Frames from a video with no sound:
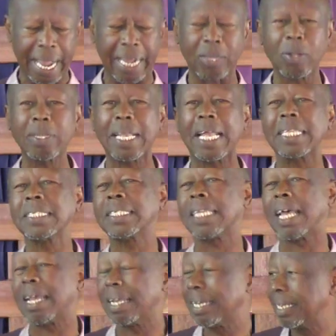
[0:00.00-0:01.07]
I don't
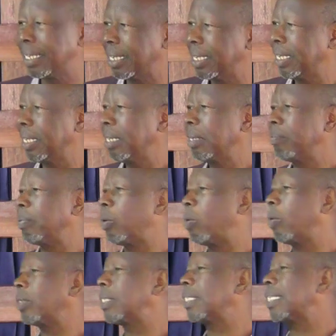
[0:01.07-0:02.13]
answer
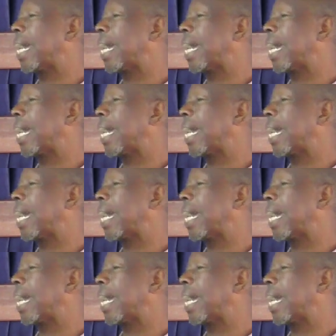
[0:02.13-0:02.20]
because it's